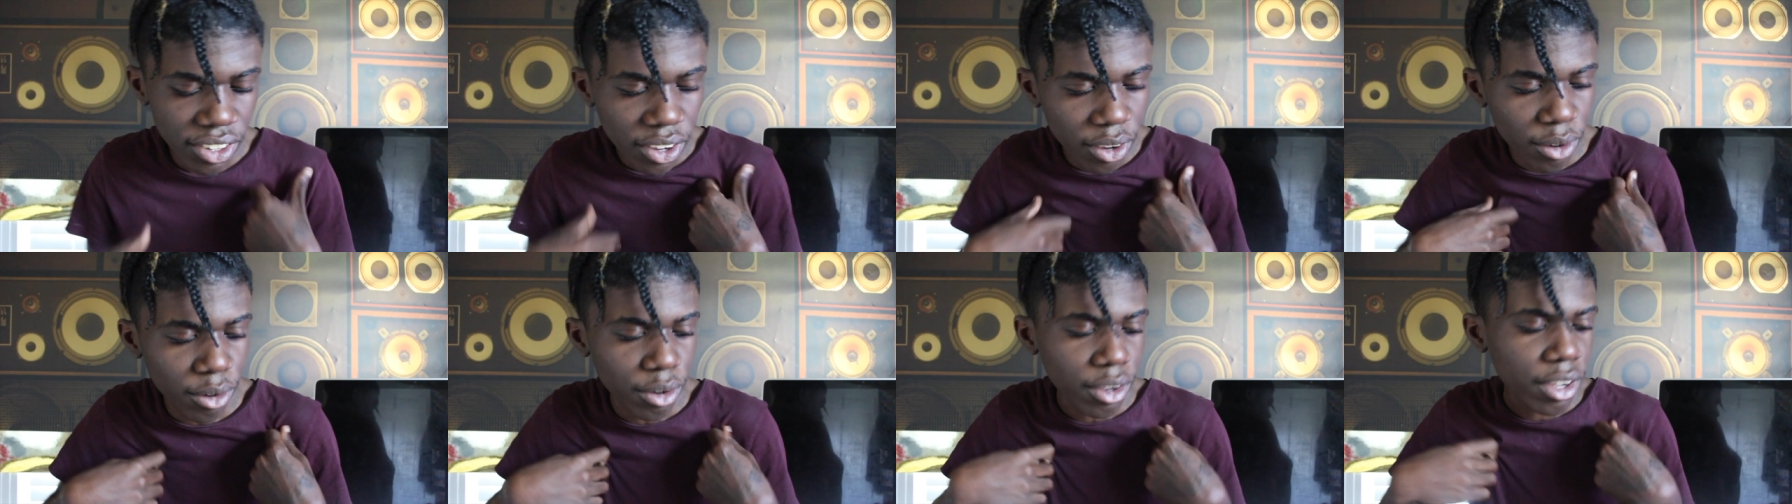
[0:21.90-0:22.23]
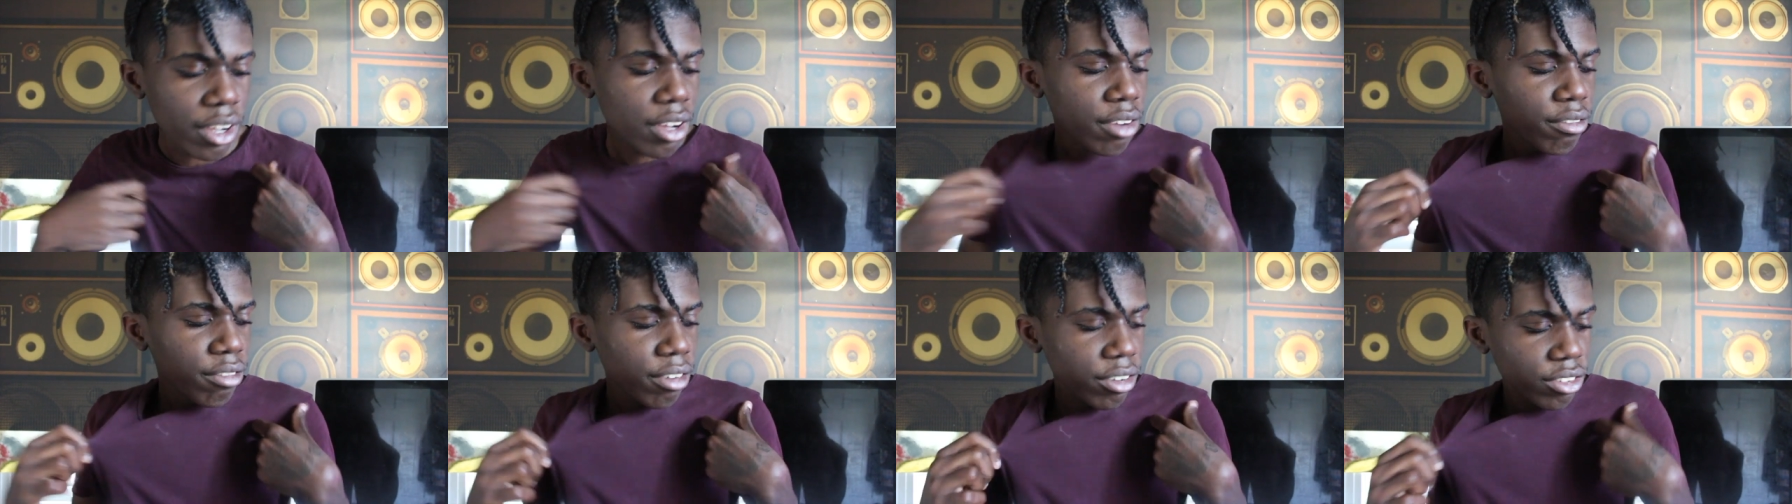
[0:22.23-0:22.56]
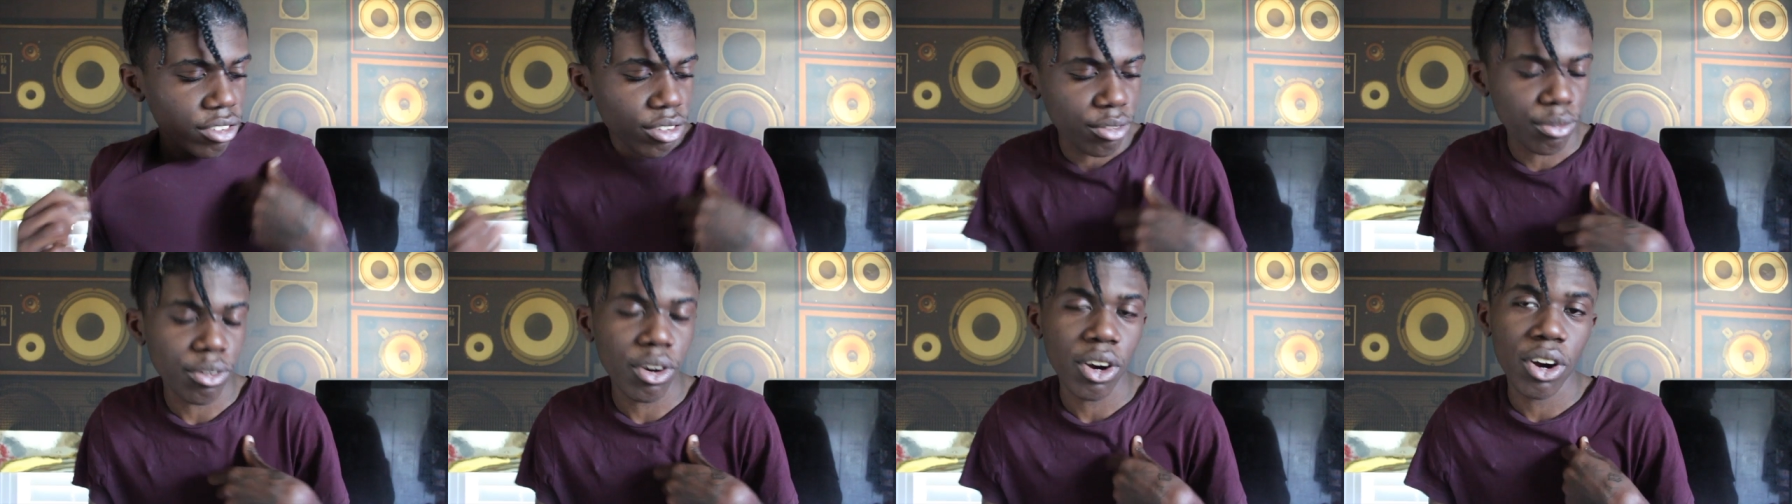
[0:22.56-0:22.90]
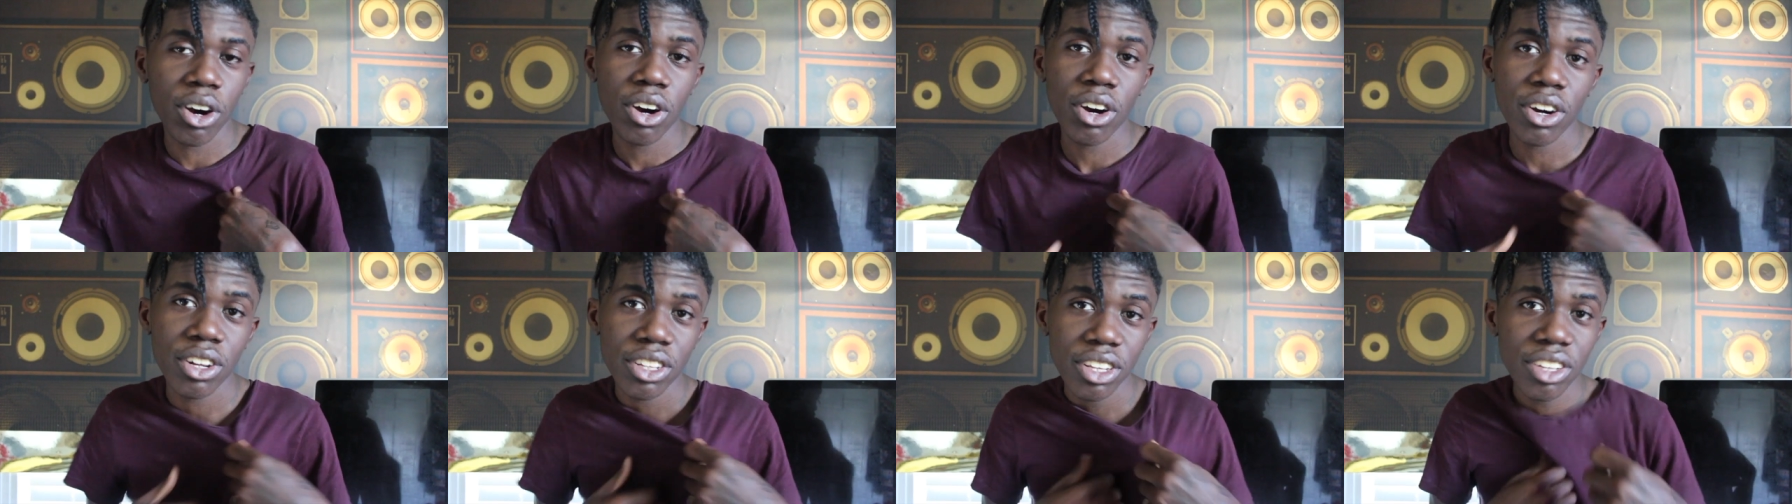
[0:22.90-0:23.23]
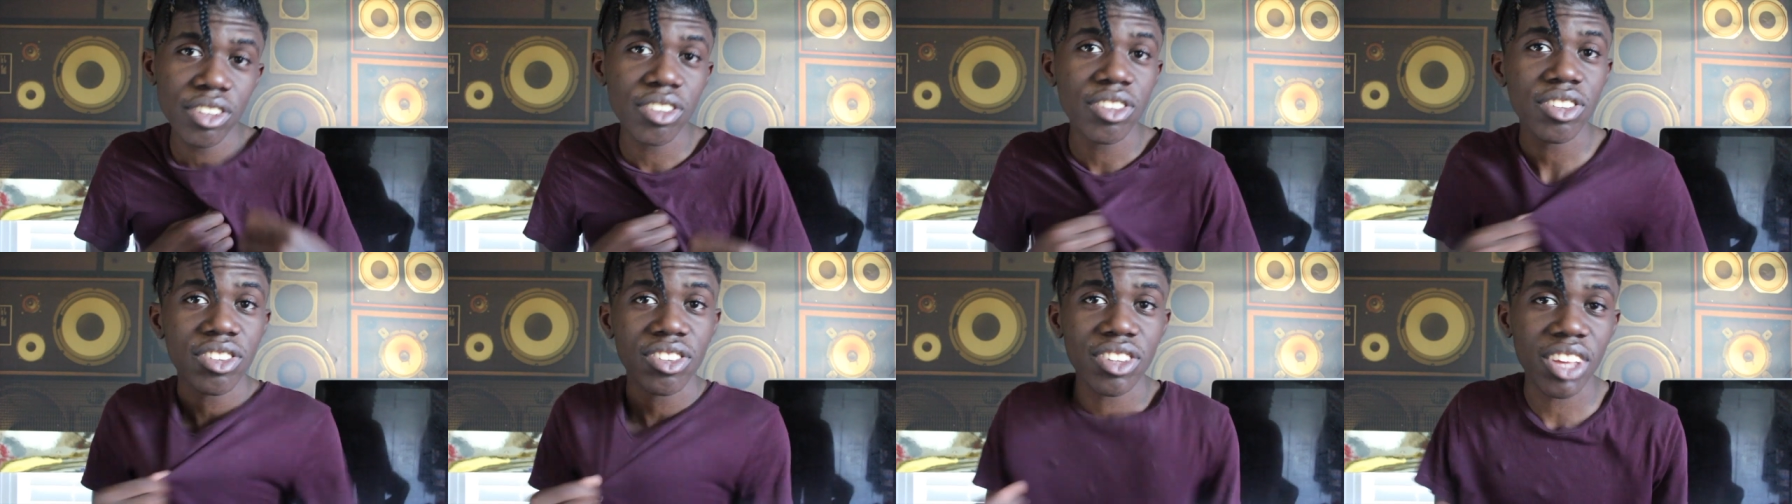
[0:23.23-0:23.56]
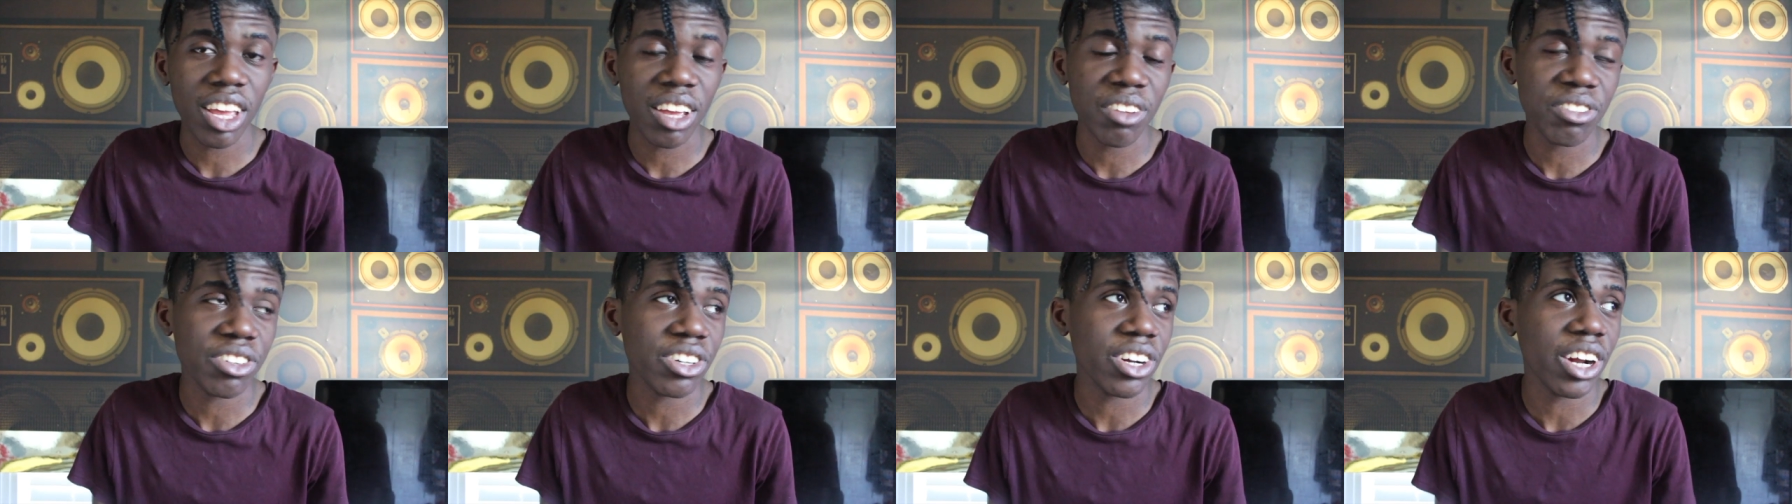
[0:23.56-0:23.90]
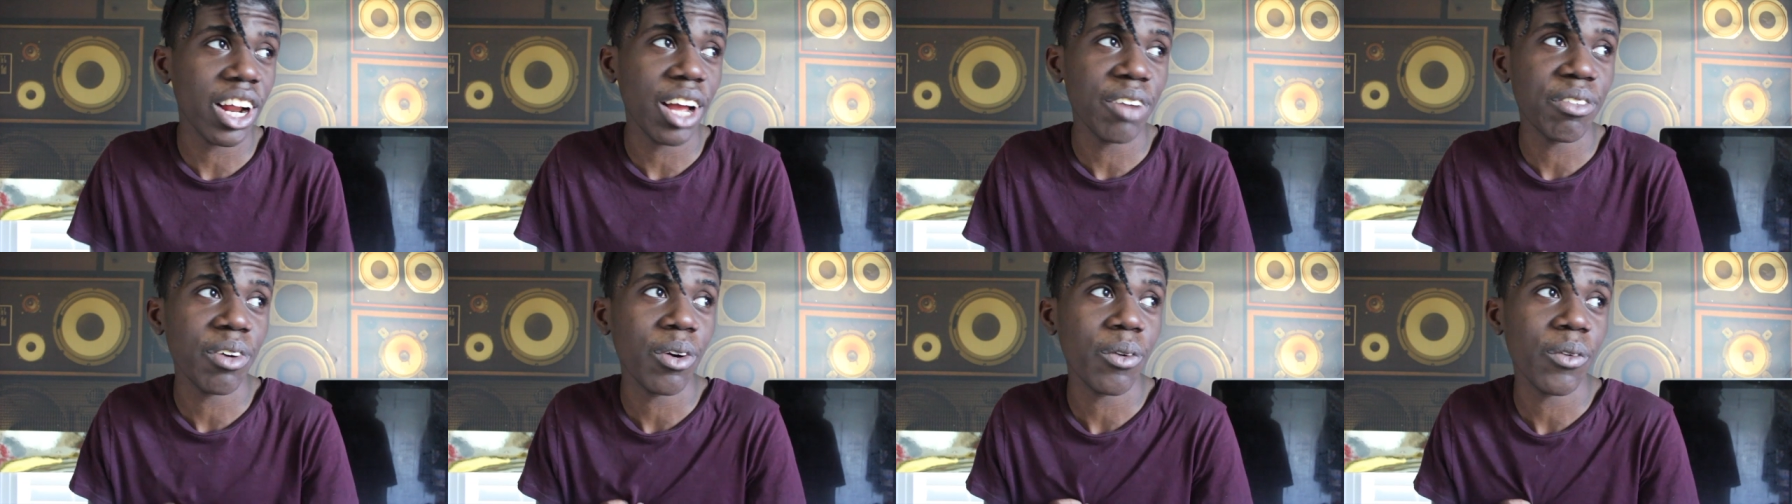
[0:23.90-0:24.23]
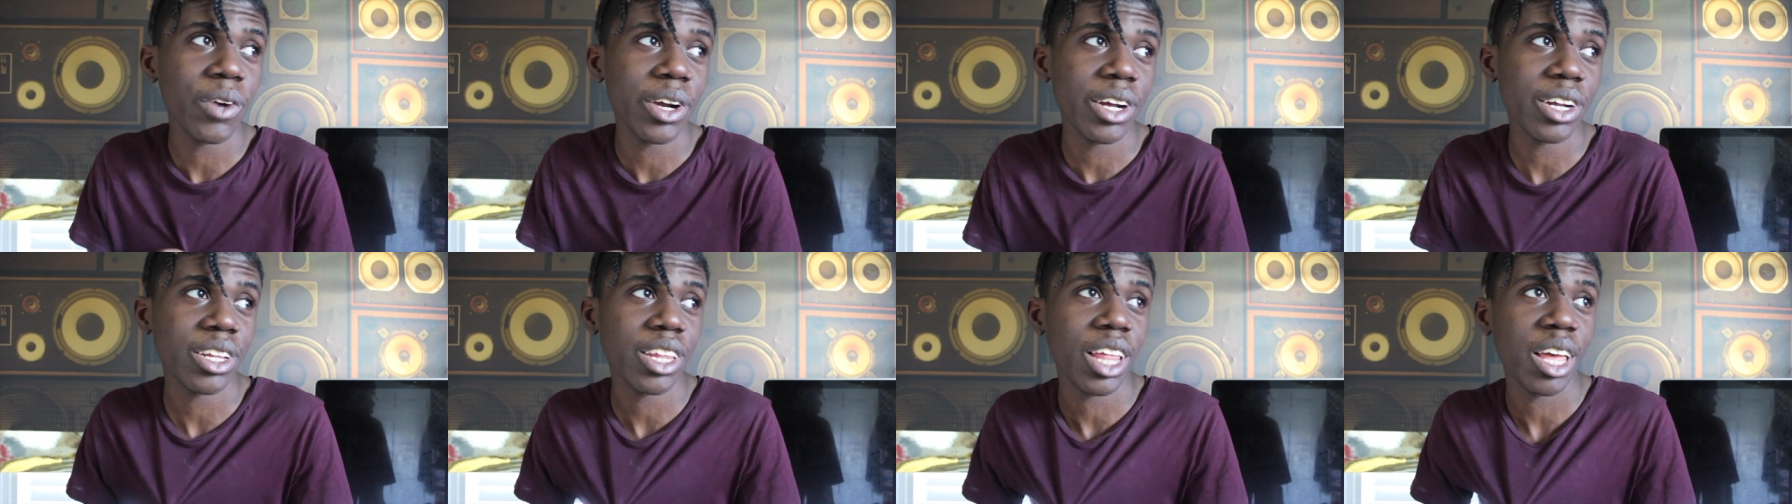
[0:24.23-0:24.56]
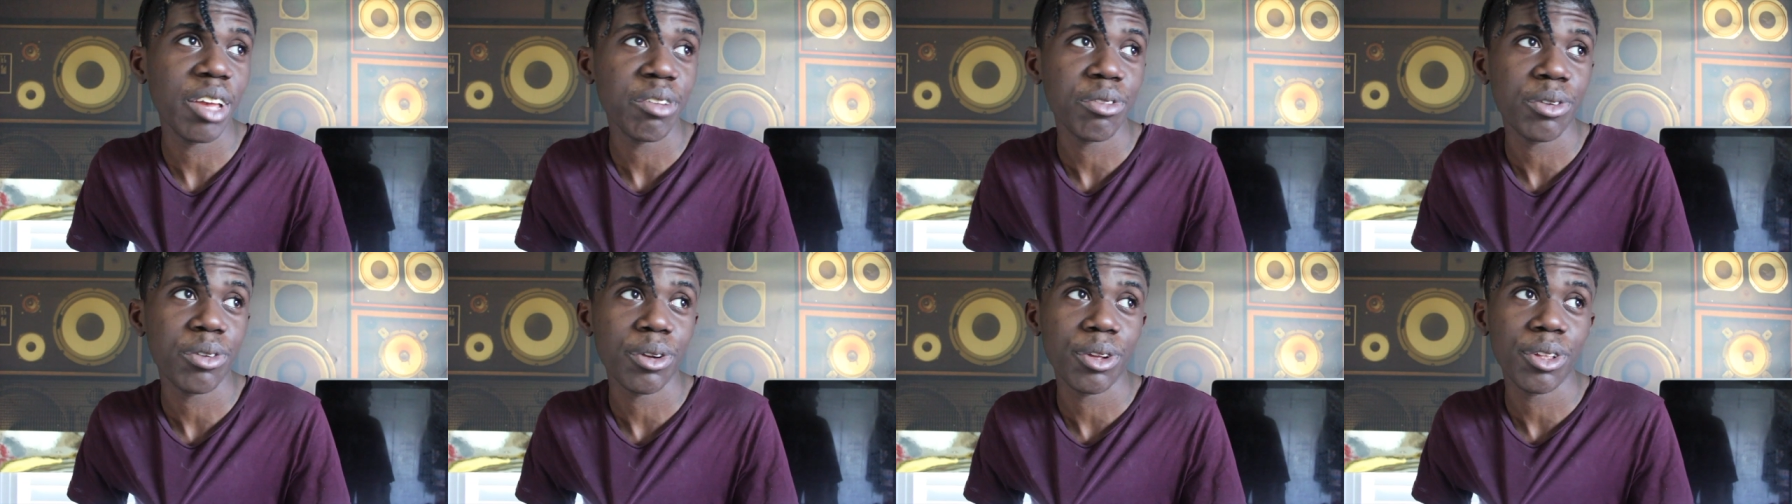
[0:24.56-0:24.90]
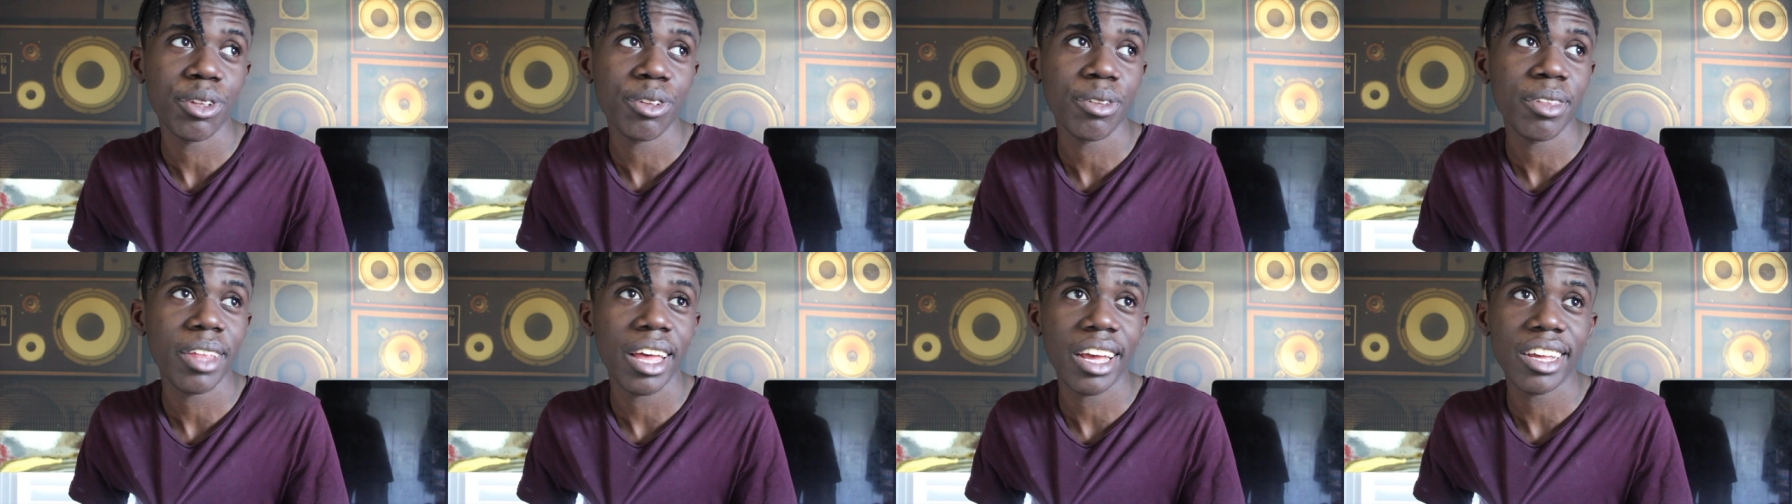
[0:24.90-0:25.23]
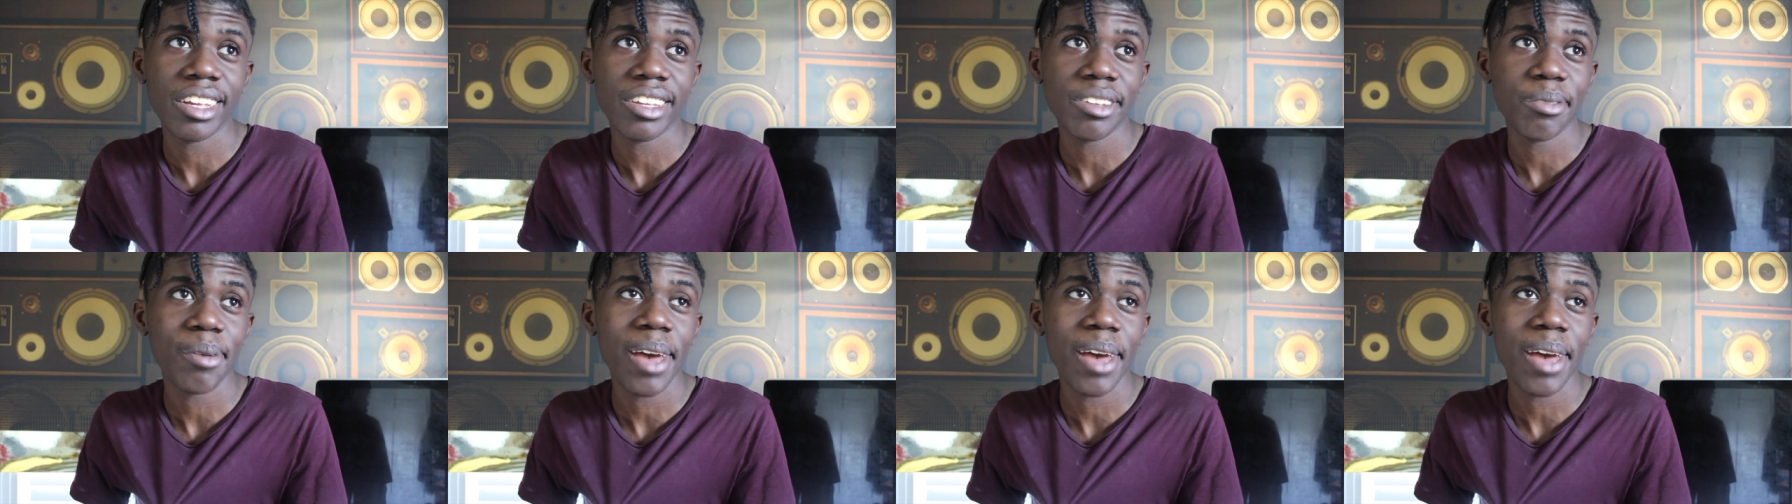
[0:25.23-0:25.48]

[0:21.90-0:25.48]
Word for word: So, first of all, this is the same shirt I've been wearing like for the